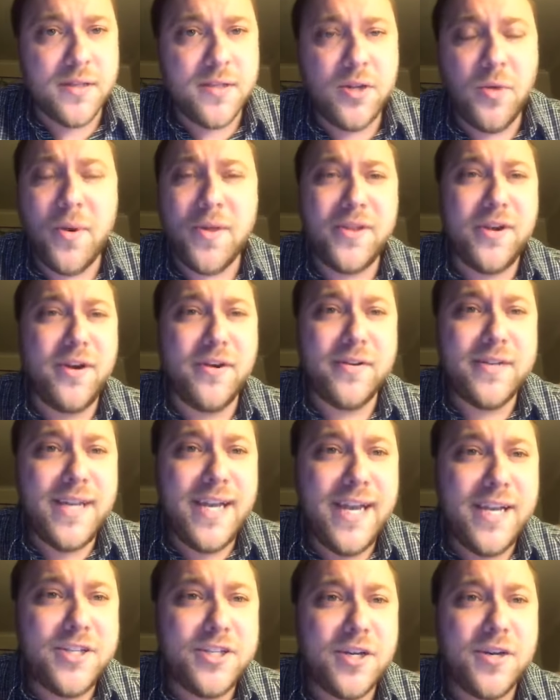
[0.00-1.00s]
So whether you're a
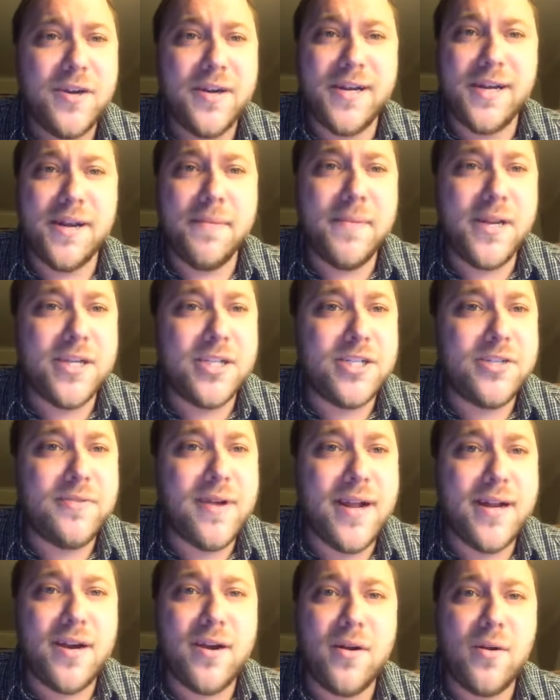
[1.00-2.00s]
teacher and an
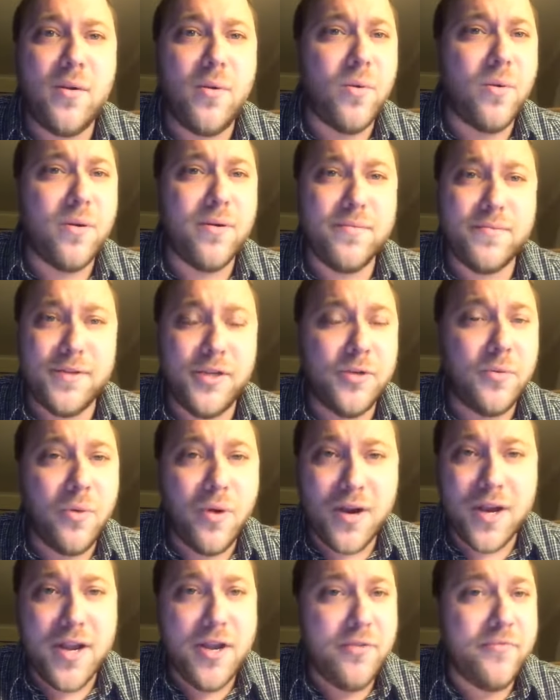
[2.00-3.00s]
administrator or you
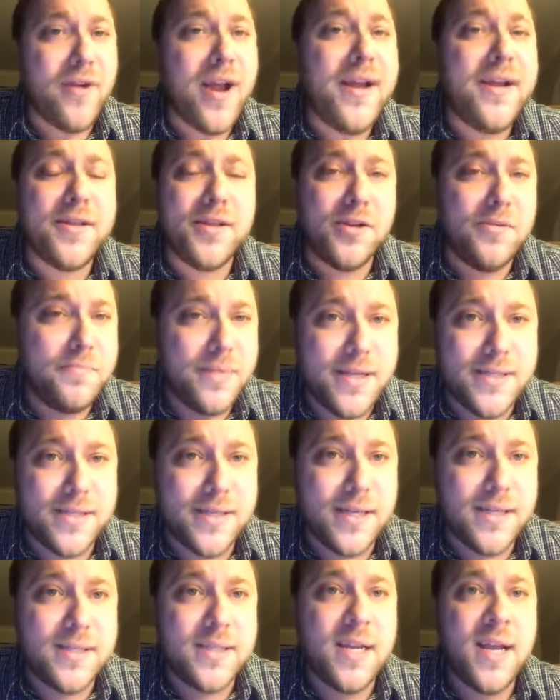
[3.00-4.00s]
work in regular
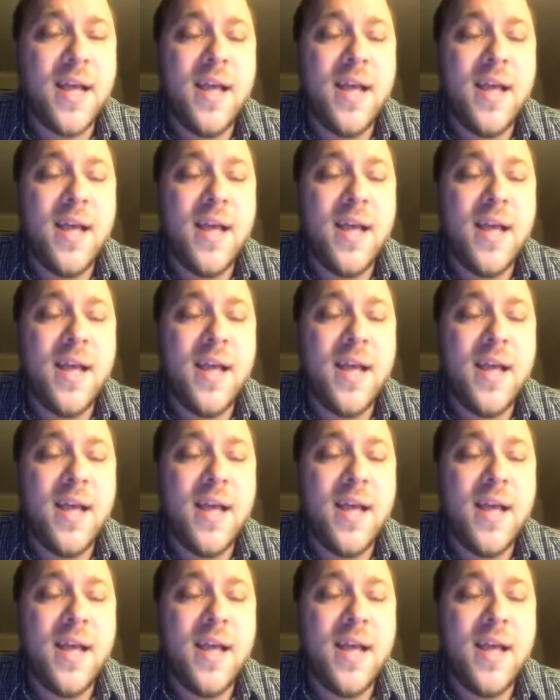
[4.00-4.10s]
business,